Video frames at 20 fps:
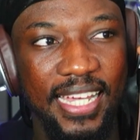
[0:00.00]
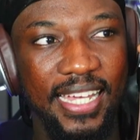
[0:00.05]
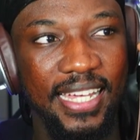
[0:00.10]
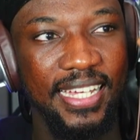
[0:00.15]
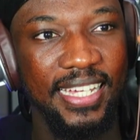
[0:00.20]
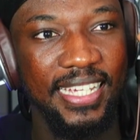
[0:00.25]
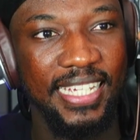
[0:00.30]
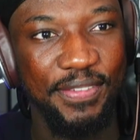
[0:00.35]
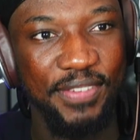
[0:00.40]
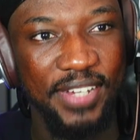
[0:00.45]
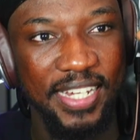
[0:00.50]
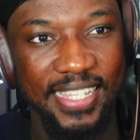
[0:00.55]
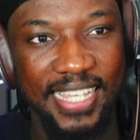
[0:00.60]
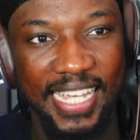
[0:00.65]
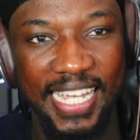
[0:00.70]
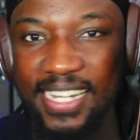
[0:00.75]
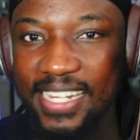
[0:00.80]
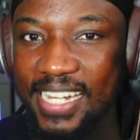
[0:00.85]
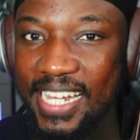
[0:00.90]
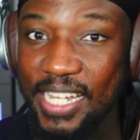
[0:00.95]
giving us a
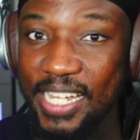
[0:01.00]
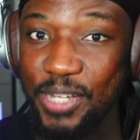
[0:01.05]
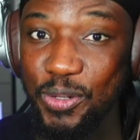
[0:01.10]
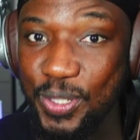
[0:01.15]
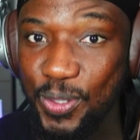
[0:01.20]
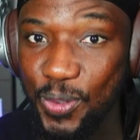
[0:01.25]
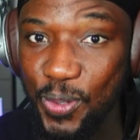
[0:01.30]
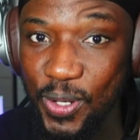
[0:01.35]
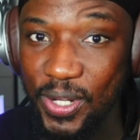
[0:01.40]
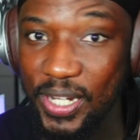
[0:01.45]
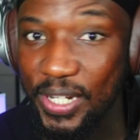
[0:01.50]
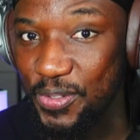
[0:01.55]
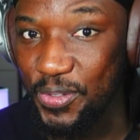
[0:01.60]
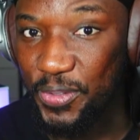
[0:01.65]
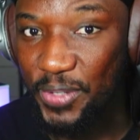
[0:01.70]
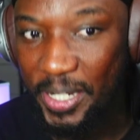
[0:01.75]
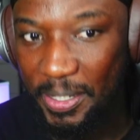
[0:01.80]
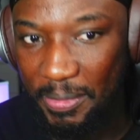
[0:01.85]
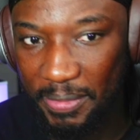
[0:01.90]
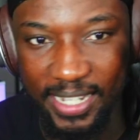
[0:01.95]
hint that it was all a
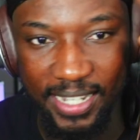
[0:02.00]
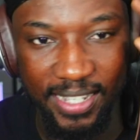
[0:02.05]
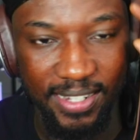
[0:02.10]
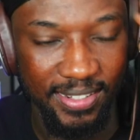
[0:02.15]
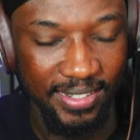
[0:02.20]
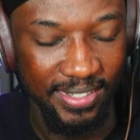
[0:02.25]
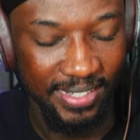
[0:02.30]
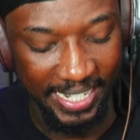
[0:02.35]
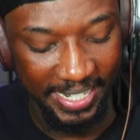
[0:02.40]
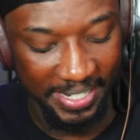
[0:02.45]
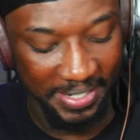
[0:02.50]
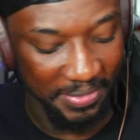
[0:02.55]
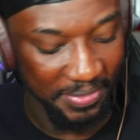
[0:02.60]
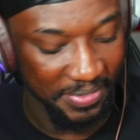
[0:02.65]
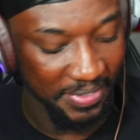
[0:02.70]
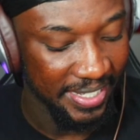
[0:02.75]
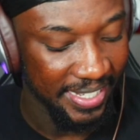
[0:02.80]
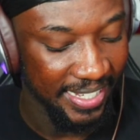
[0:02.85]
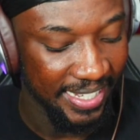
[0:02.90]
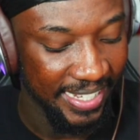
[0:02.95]
dream, kind of, kind of.
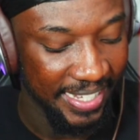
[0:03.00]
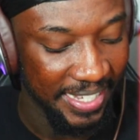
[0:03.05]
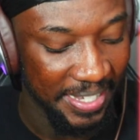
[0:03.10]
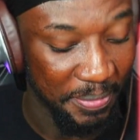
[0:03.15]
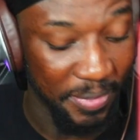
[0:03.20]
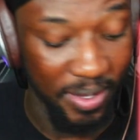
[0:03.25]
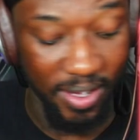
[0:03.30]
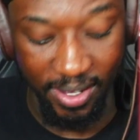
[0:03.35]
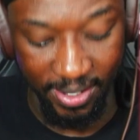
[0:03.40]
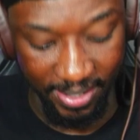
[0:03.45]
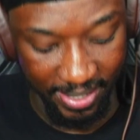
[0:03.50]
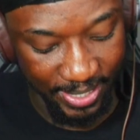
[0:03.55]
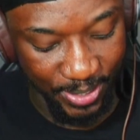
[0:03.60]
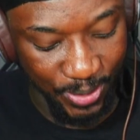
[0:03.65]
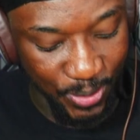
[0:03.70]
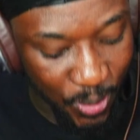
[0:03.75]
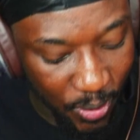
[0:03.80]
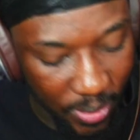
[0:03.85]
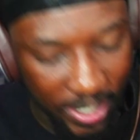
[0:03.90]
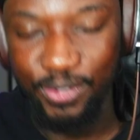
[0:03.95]
But it's
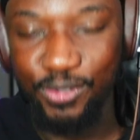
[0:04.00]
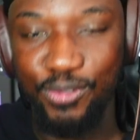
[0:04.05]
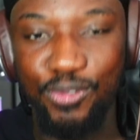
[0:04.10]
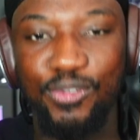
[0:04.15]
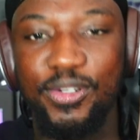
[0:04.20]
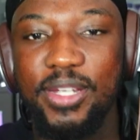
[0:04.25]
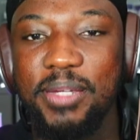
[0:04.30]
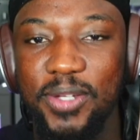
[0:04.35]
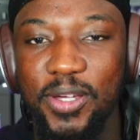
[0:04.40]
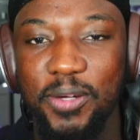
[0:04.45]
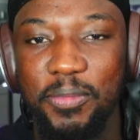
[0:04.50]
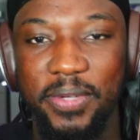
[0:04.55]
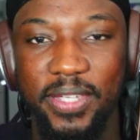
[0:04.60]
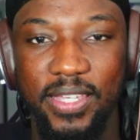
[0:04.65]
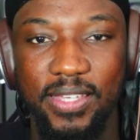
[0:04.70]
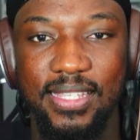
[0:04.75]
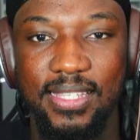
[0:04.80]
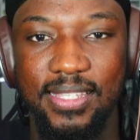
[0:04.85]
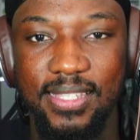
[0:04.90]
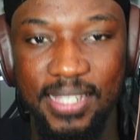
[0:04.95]
not a dream though,
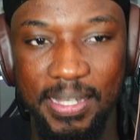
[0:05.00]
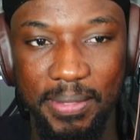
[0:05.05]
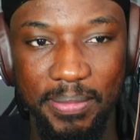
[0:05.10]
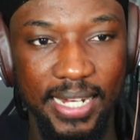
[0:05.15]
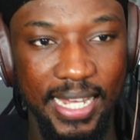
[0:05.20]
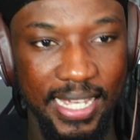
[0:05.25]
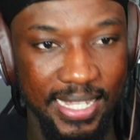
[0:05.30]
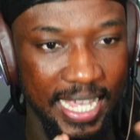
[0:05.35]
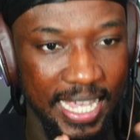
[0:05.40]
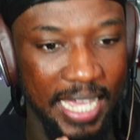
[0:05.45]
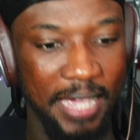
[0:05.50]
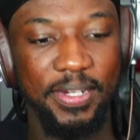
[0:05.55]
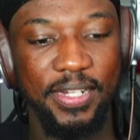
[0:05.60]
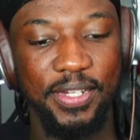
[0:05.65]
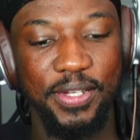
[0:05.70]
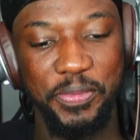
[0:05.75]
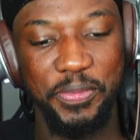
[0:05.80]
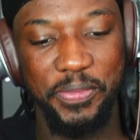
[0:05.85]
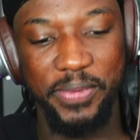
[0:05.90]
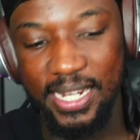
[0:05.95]
because it's something that's
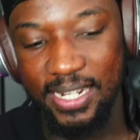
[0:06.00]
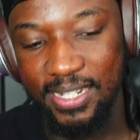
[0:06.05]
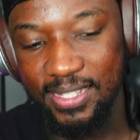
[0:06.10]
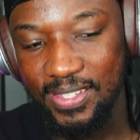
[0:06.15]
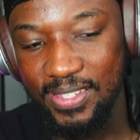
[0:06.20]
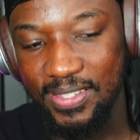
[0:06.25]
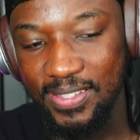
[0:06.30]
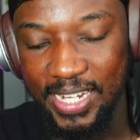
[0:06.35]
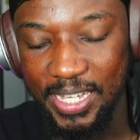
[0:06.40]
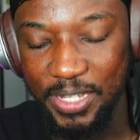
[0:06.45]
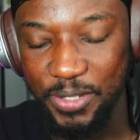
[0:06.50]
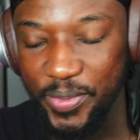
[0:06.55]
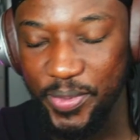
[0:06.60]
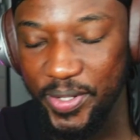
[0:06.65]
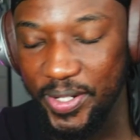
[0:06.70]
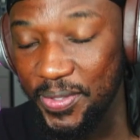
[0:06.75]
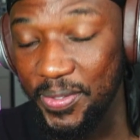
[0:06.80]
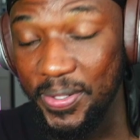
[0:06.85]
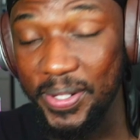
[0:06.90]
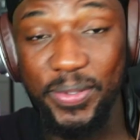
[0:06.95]
happening in reality. So that's pretty
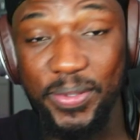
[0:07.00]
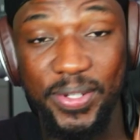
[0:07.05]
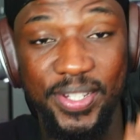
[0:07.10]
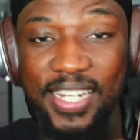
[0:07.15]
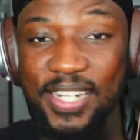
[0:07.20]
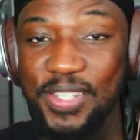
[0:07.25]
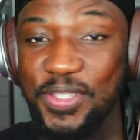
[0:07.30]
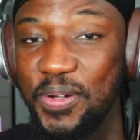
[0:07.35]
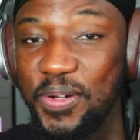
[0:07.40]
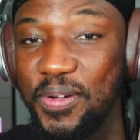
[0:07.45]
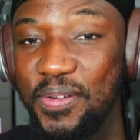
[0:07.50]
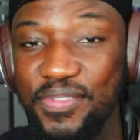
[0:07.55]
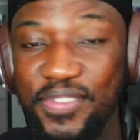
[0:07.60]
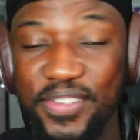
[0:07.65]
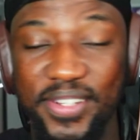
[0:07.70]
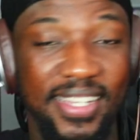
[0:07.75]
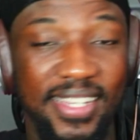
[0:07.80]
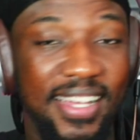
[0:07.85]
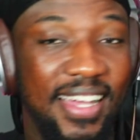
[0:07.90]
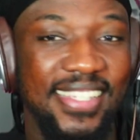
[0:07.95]
cool. Anyway, shout out to Home
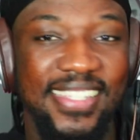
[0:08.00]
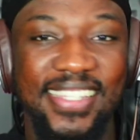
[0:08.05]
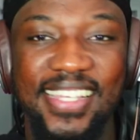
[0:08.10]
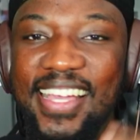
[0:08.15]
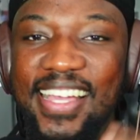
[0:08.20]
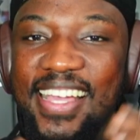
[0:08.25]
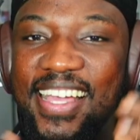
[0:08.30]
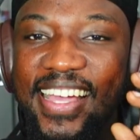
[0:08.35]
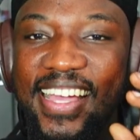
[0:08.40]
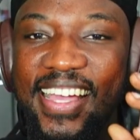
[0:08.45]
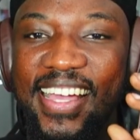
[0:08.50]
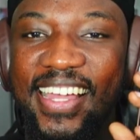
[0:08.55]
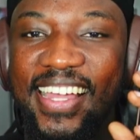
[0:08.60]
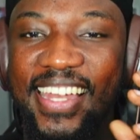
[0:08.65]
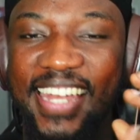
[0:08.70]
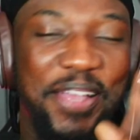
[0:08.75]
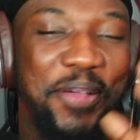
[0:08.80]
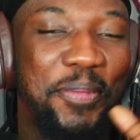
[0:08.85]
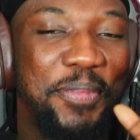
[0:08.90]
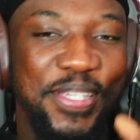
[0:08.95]
Free, guys.
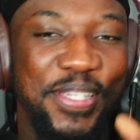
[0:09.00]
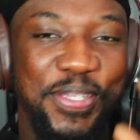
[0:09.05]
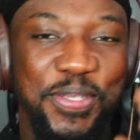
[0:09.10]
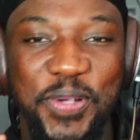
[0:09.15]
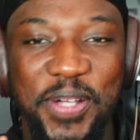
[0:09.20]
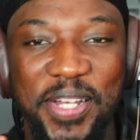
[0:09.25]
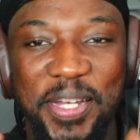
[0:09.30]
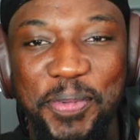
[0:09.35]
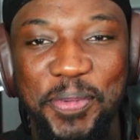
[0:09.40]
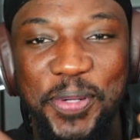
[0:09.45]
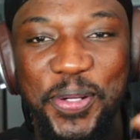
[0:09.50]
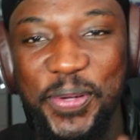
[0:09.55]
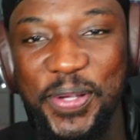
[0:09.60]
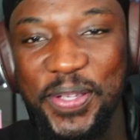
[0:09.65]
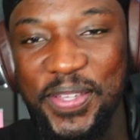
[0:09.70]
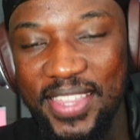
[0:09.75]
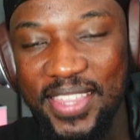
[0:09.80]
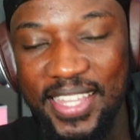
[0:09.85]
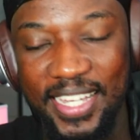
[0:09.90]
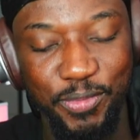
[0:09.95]
Like, comment, subscribe. Let me know what
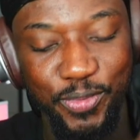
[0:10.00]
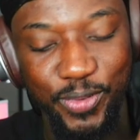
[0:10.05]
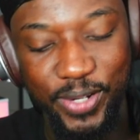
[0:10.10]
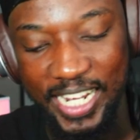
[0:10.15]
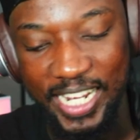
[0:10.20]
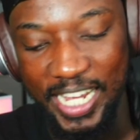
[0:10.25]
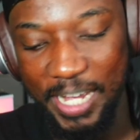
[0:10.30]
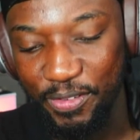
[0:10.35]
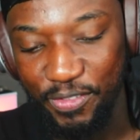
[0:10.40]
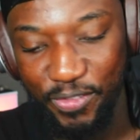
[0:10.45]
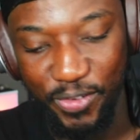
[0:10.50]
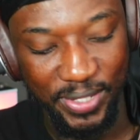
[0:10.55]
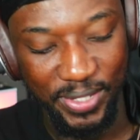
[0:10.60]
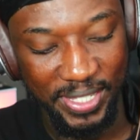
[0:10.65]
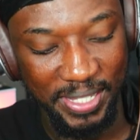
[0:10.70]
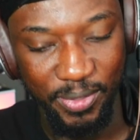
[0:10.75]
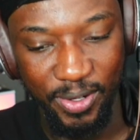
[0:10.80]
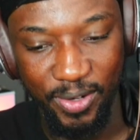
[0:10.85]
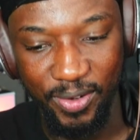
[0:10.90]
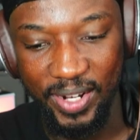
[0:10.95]
you think. I'm really happy for
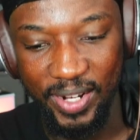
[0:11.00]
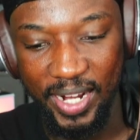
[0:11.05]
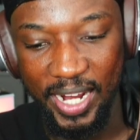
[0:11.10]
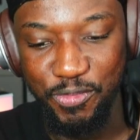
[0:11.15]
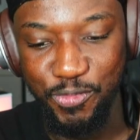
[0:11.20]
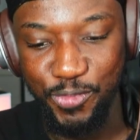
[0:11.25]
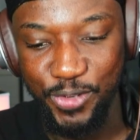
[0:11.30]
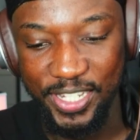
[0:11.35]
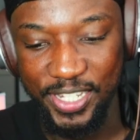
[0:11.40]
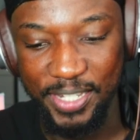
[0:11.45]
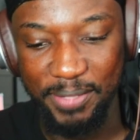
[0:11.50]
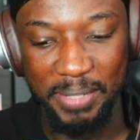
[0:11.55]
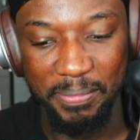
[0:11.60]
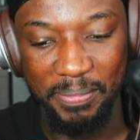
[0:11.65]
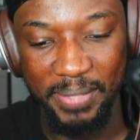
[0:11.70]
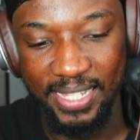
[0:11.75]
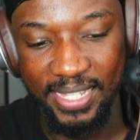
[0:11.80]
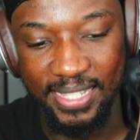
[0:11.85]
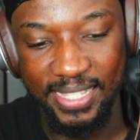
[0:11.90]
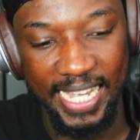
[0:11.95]
Austin Brown. I wish him the
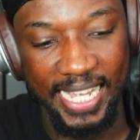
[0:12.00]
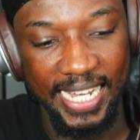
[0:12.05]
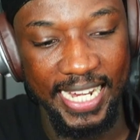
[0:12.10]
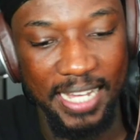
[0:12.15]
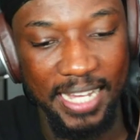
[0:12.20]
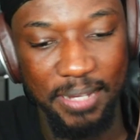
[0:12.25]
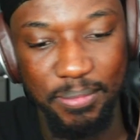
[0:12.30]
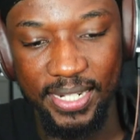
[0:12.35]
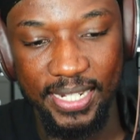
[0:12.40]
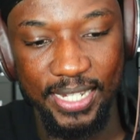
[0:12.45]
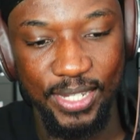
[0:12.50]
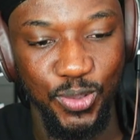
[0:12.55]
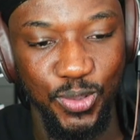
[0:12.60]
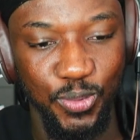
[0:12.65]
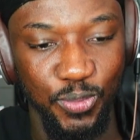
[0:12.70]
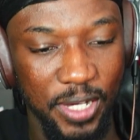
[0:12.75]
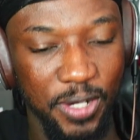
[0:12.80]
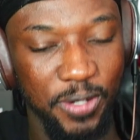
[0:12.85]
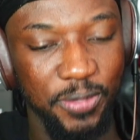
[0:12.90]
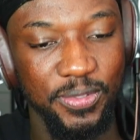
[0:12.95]
best, and Amberley as
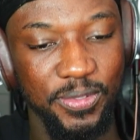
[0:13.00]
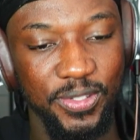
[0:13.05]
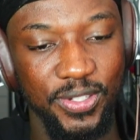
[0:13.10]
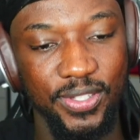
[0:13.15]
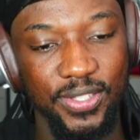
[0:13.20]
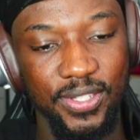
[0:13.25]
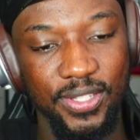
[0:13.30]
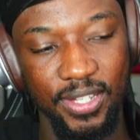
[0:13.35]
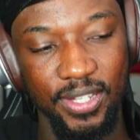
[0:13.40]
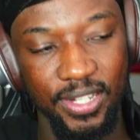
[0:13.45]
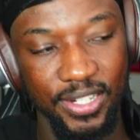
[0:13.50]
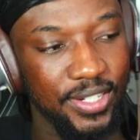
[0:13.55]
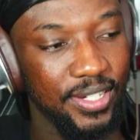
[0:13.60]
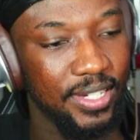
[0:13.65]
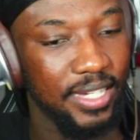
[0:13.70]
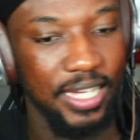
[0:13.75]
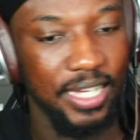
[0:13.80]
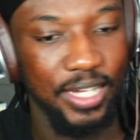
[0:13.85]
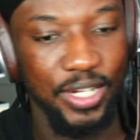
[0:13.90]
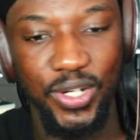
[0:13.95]
well. Such
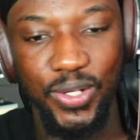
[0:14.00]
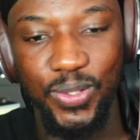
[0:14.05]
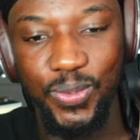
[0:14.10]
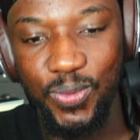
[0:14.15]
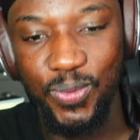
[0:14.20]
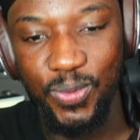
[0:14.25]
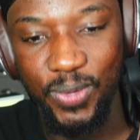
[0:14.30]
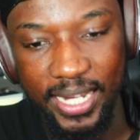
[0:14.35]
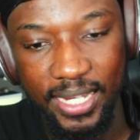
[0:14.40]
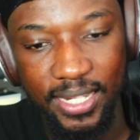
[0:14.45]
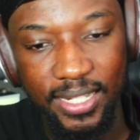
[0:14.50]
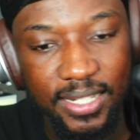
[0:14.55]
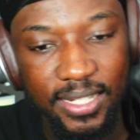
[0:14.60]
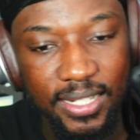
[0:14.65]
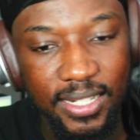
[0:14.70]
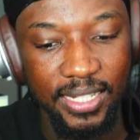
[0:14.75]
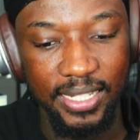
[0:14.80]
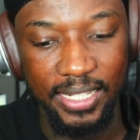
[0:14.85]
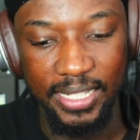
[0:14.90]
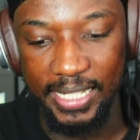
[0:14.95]
a great
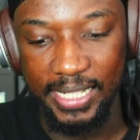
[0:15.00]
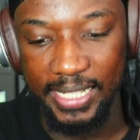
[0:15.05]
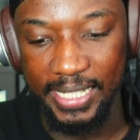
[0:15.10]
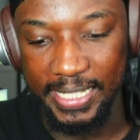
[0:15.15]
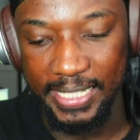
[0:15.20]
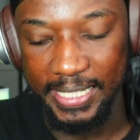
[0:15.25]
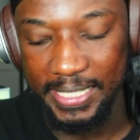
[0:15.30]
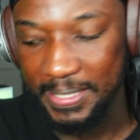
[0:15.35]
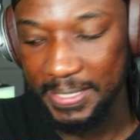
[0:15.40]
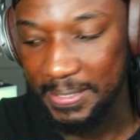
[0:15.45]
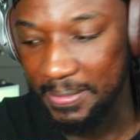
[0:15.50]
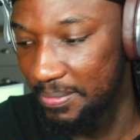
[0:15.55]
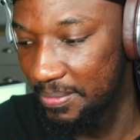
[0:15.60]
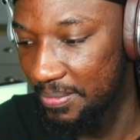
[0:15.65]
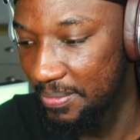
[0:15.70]
um,